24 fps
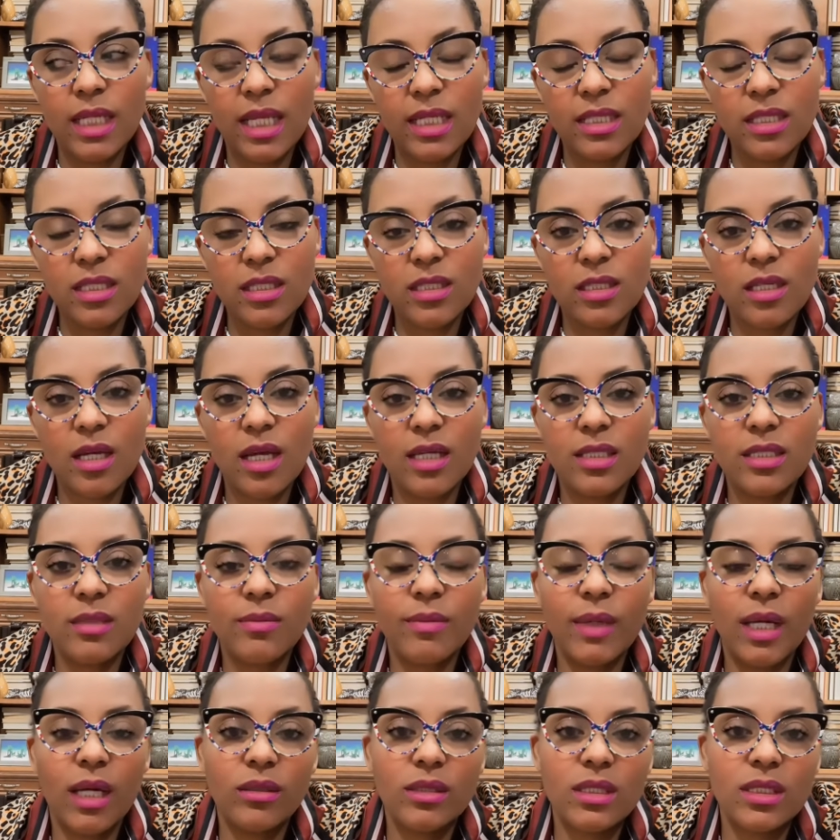Let's
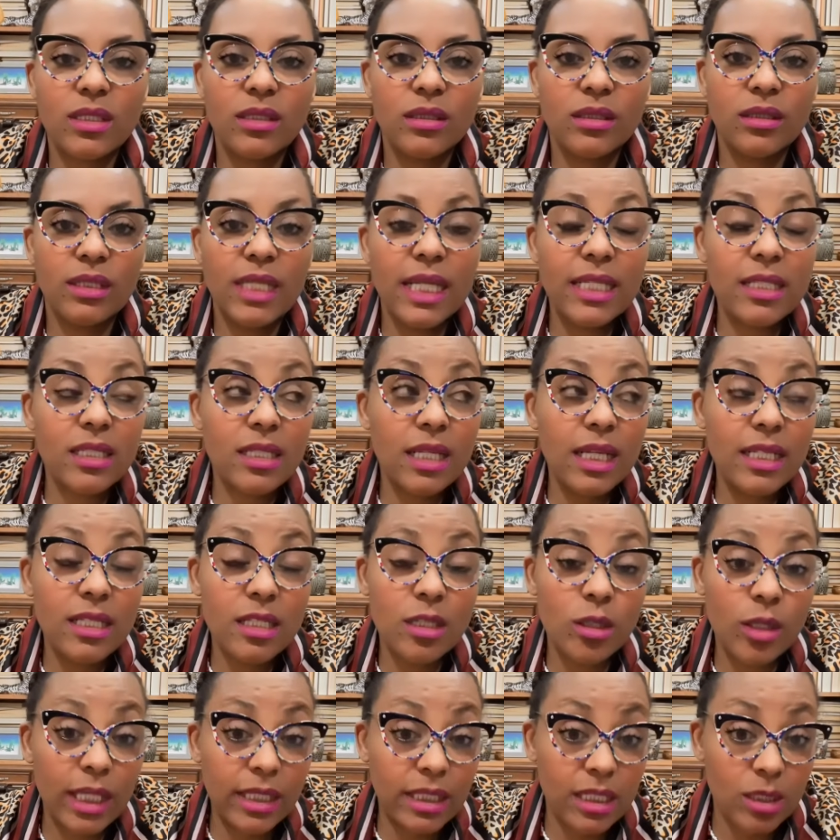
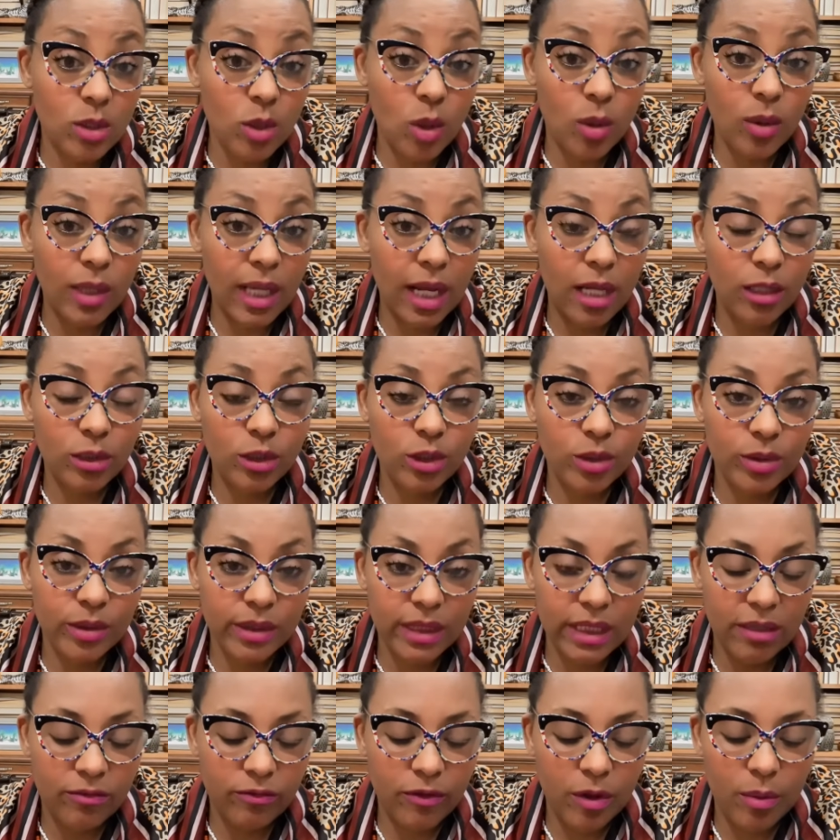look at this whole cultural
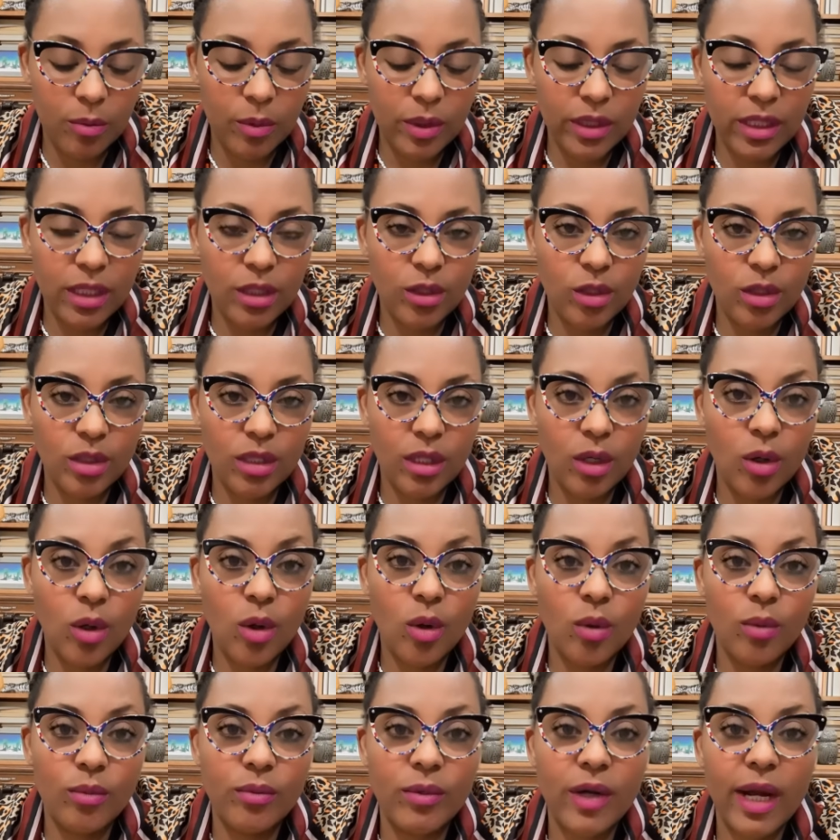thing from within the
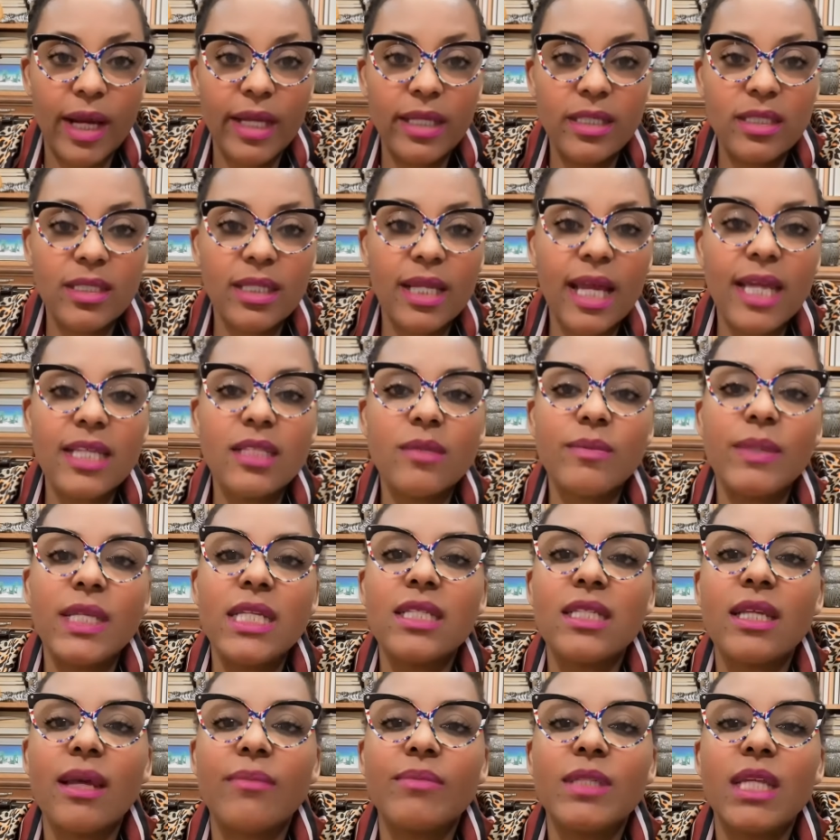home, right? Guys,
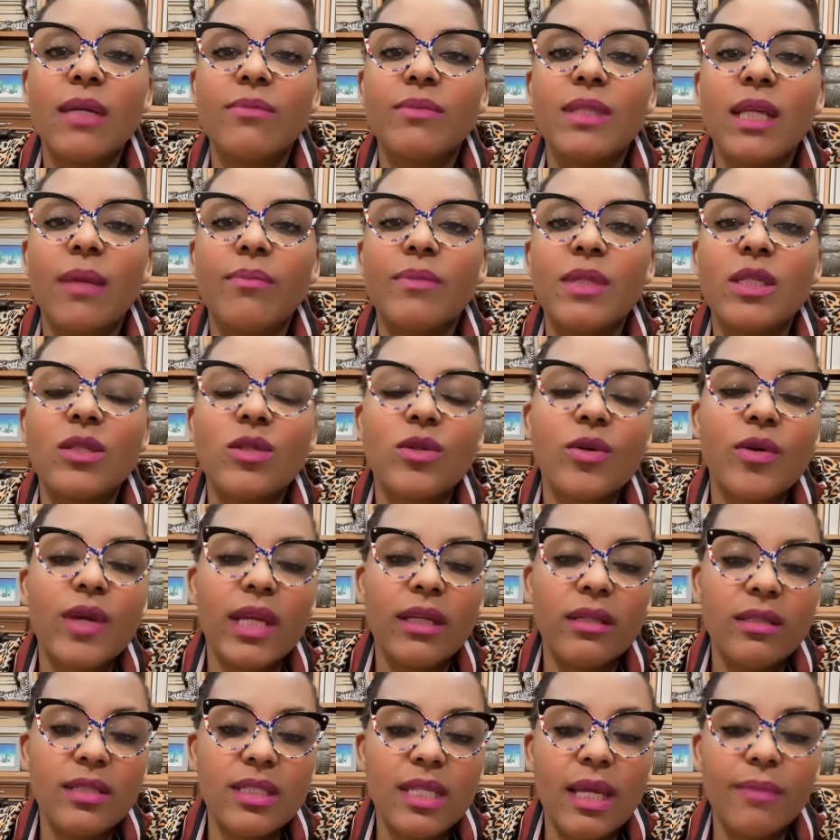please tap the
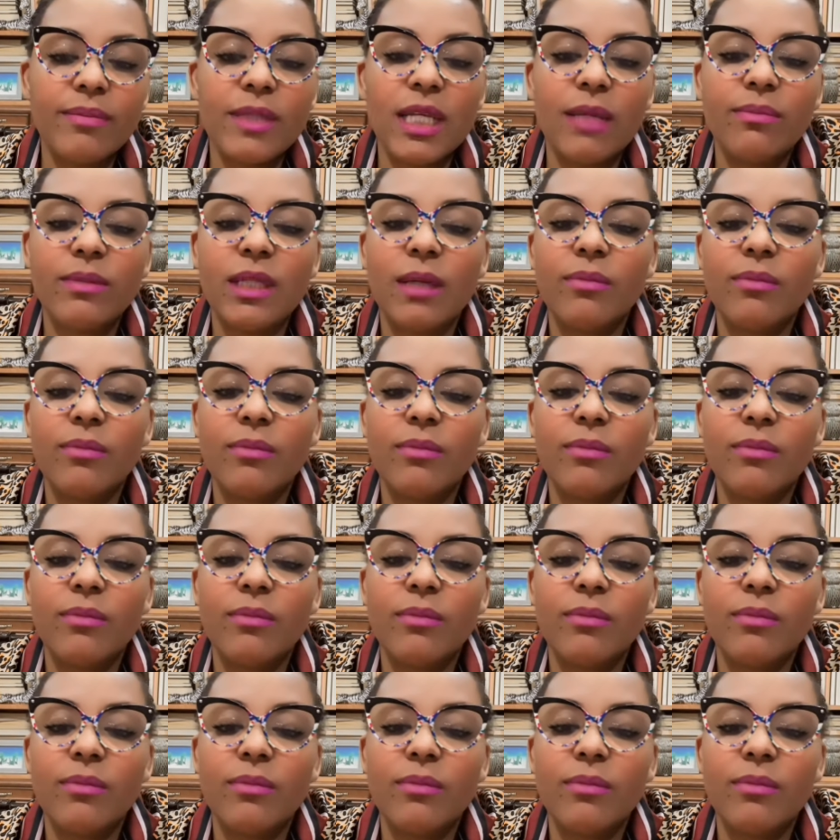screen. Tap.